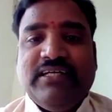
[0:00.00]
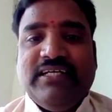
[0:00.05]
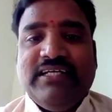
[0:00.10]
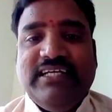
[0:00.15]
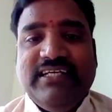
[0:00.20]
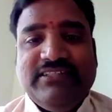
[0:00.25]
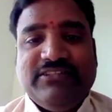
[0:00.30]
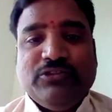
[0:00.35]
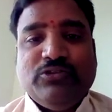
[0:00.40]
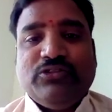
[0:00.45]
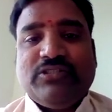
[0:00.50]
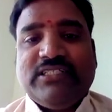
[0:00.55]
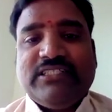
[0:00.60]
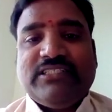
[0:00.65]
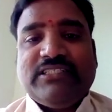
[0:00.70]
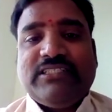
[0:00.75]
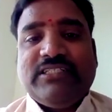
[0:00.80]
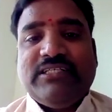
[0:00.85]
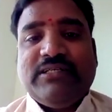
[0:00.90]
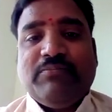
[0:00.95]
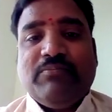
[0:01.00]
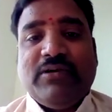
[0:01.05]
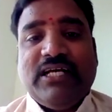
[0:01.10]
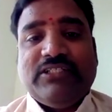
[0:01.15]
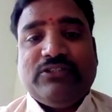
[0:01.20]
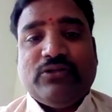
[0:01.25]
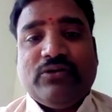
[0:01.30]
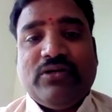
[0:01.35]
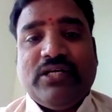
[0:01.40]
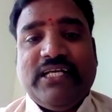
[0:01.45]
His interest
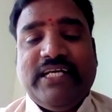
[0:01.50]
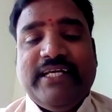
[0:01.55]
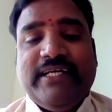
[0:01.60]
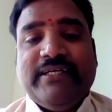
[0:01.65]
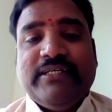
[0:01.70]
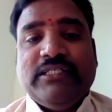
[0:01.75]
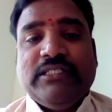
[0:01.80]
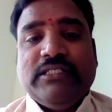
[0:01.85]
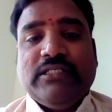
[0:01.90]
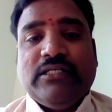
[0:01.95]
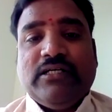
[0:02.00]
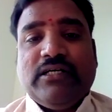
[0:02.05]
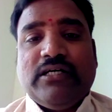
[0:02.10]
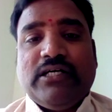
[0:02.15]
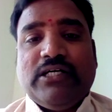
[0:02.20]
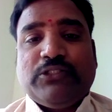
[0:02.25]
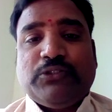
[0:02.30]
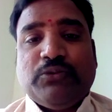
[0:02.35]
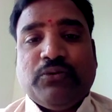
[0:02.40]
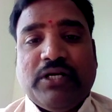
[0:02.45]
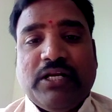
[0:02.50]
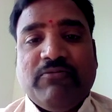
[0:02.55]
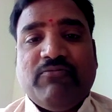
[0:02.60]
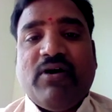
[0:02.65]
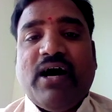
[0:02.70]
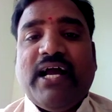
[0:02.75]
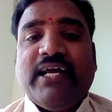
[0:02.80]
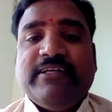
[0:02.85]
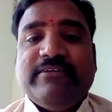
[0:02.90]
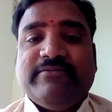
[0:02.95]
majorly to
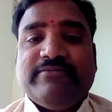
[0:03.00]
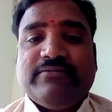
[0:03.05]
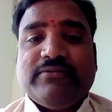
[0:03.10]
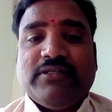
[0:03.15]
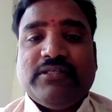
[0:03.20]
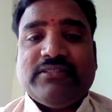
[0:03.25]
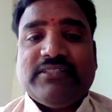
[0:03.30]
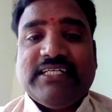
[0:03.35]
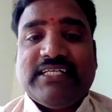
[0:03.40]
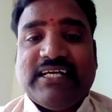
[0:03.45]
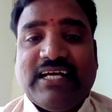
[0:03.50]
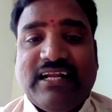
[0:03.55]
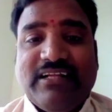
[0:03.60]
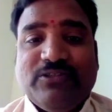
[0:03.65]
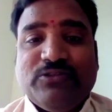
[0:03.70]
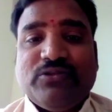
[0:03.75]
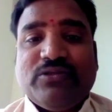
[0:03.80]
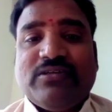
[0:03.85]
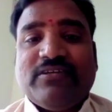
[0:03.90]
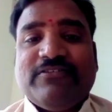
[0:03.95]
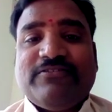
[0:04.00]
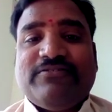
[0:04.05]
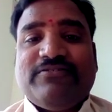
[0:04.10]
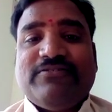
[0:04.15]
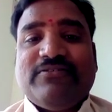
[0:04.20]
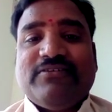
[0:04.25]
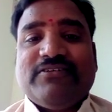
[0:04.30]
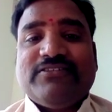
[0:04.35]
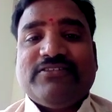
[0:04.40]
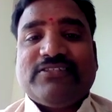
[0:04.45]
revive the culture
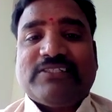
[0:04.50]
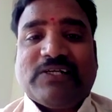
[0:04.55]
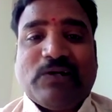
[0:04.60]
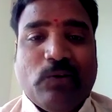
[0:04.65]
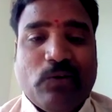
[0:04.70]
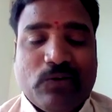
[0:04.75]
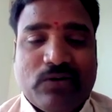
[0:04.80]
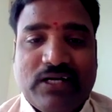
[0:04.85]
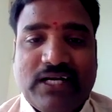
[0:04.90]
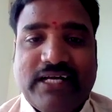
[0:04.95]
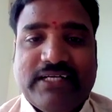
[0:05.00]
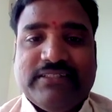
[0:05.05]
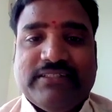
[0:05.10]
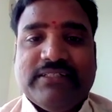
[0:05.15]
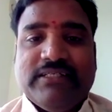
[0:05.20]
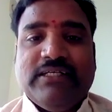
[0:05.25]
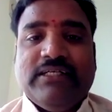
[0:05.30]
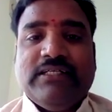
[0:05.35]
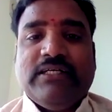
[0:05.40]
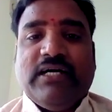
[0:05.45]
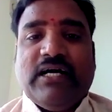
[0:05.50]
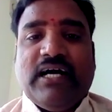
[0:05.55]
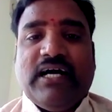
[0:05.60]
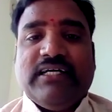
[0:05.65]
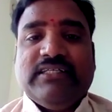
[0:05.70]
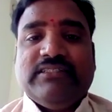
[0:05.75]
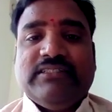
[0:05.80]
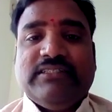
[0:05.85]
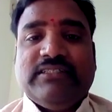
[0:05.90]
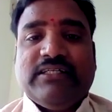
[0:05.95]
of Scotland,
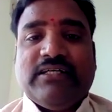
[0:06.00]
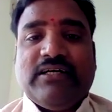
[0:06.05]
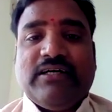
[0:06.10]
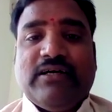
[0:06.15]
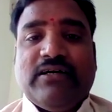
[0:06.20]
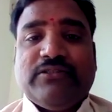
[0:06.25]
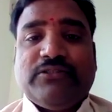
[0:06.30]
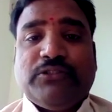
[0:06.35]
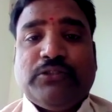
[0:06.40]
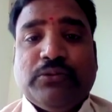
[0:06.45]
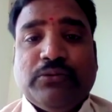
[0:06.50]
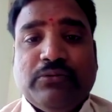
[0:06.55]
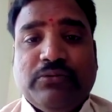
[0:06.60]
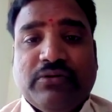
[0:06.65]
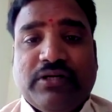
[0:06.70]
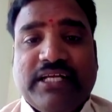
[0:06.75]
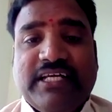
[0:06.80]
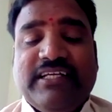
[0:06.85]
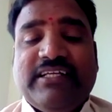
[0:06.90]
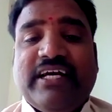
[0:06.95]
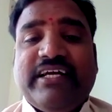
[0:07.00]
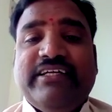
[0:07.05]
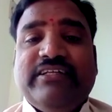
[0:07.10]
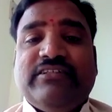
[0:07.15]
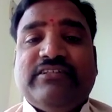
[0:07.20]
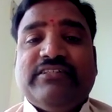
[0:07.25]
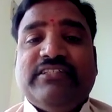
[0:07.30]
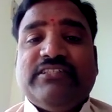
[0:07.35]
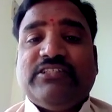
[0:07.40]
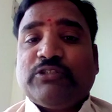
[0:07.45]
and to
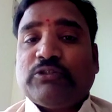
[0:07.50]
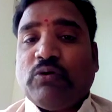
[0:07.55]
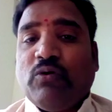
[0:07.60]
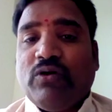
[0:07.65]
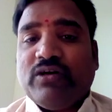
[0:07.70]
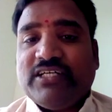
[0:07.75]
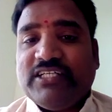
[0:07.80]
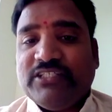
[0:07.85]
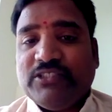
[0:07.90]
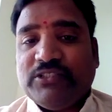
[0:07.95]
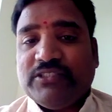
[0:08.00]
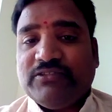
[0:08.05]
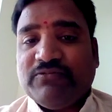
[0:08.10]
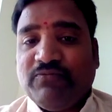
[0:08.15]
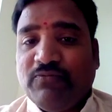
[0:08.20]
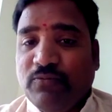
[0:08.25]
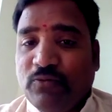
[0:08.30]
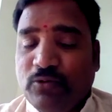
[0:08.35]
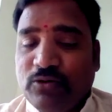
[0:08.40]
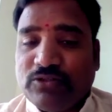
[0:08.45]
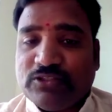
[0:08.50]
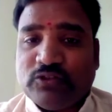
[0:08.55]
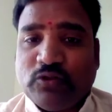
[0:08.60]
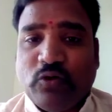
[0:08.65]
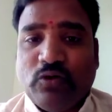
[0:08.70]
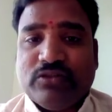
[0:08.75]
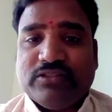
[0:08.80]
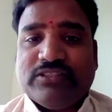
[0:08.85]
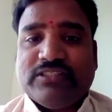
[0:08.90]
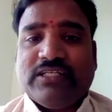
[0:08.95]
rewrite the Scottish folk
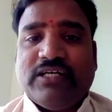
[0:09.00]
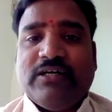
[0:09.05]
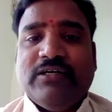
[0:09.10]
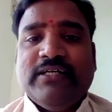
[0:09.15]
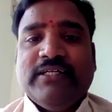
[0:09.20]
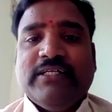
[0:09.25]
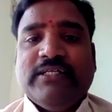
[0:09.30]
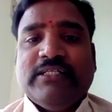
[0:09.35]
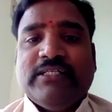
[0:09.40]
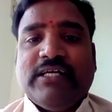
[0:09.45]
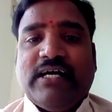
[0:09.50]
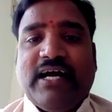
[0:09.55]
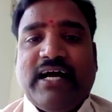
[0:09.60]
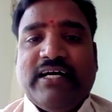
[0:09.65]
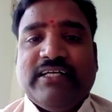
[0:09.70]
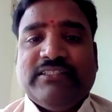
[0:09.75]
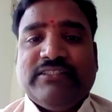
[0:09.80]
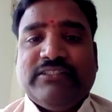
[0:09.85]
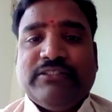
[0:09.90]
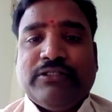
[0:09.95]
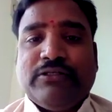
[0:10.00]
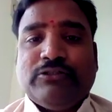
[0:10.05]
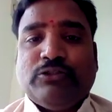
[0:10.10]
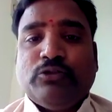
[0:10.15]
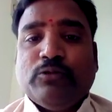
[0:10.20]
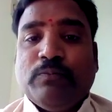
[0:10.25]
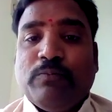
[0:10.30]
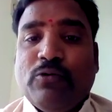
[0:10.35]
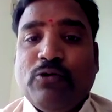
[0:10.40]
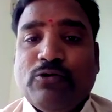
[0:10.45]
songs, and
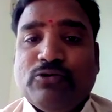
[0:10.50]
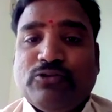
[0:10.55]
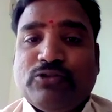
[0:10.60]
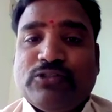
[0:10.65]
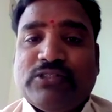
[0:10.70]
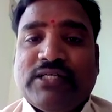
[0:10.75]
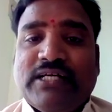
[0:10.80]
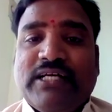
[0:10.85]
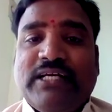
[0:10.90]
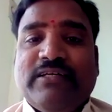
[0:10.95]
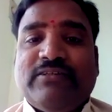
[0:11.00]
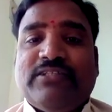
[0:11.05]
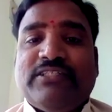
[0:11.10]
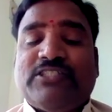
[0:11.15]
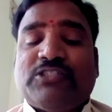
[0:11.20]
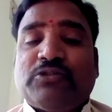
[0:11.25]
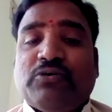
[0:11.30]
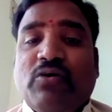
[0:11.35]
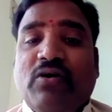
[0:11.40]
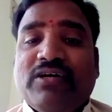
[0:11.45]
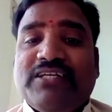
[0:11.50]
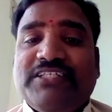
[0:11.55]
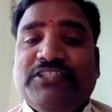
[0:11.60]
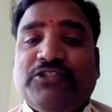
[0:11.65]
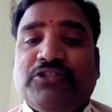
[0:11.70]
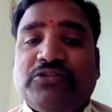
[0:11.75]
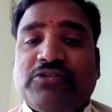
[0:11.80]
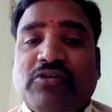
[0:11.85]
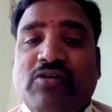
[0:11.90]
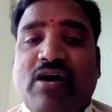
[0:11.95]
to portray the
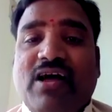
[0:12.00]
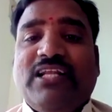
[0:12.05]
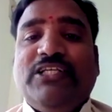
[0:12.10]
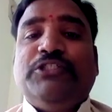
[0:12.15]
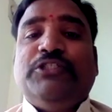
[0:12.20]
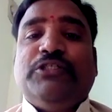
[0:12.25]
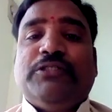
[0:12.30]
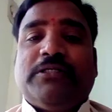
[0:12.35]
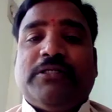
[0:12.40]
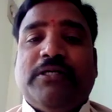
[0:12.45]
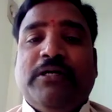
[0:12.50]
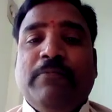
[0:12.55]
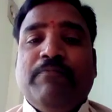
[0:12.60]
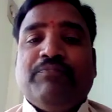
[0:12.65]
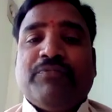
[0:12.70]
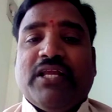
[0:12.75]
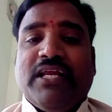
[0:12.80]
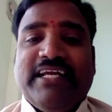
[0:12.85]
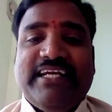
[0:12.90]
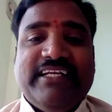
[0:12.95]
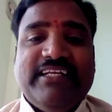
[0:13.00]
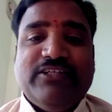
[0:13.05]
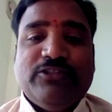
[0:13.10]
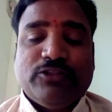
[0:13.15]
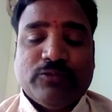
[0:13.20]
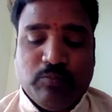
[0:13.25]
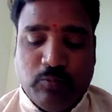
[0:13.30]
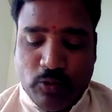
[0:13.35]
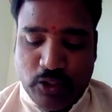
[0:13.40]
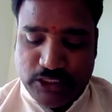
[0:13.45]
Scottish culture in his
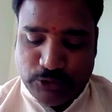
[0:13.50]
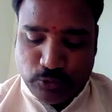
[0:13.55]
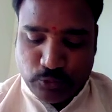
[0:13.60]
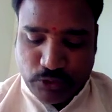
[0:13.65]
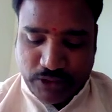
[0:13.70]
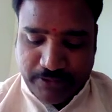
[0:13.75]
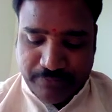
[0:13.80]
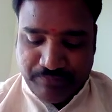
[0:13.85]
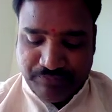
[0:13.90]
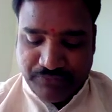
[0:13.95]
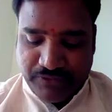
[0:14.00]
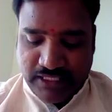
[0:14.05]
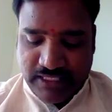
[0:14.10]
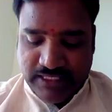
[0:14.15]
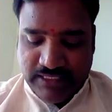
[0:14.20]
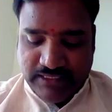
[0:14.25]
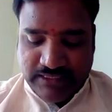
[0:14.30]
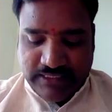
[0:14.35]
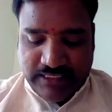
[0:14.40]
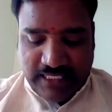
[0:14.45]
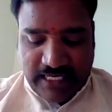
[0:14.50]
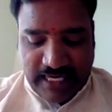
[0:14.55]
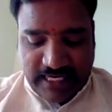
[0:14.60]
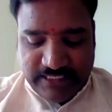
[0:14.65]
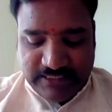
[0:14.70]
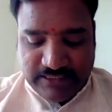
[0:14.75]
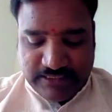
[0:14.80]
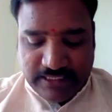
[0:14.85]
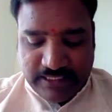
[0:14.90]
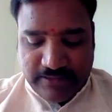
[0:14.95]
poetry.
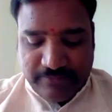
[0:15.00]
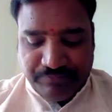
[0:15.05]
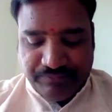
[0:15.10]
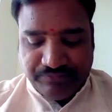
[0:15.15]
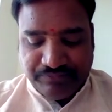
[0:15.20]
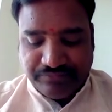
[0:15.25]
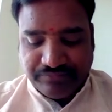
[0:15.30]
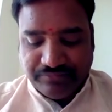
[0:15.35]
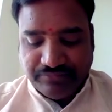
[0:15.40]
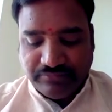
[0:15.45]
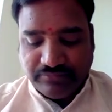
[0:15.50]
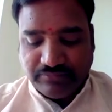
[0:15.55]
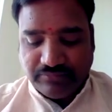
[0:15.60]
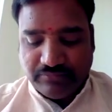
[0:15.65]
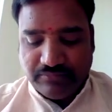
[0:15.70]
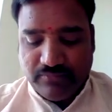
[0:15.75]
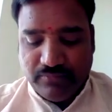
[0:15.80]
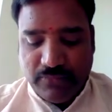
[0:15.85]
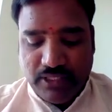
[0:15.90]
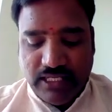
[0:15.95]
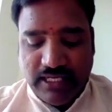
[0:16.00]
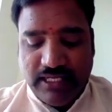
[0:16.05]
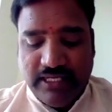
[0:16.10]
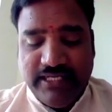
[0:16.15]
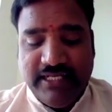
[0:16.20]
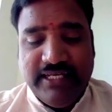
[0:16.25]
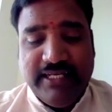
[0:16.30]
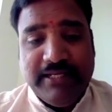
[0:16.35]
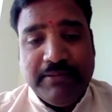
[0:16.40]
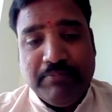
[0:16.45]
And
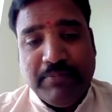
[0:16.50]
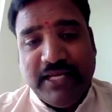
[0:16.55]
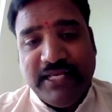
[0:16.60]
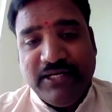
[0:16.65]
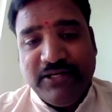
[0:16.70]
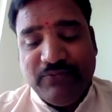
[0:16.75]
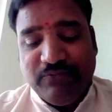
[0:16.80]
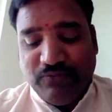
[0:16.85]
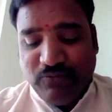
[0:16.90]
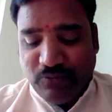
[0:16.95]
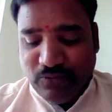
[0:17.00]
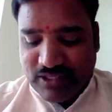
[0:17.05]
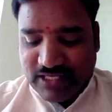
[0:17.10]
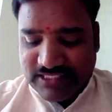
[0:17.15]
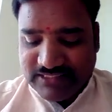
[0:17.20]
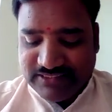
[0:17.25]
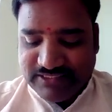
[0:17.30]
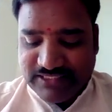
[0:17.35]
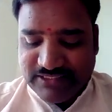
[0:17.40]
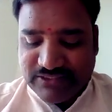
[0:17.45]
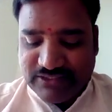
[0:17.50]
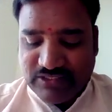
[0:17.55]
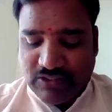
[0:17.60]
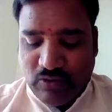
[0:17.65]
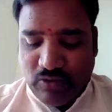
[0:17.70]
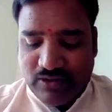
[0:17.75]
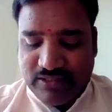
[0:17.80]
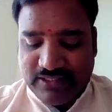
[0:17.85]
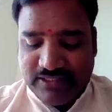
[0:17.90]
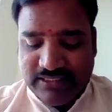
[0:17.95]
he mainly focuses
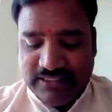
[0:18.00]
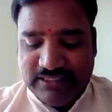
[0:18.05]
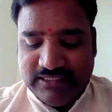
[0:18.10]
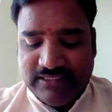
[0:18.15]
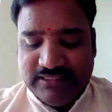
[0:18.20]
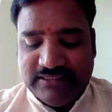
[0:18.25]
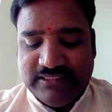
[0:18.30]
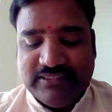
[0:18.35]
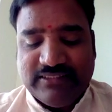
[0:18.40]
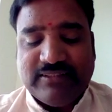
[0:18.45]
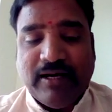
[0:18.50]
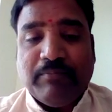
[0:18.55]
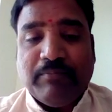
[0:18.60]
on the uh,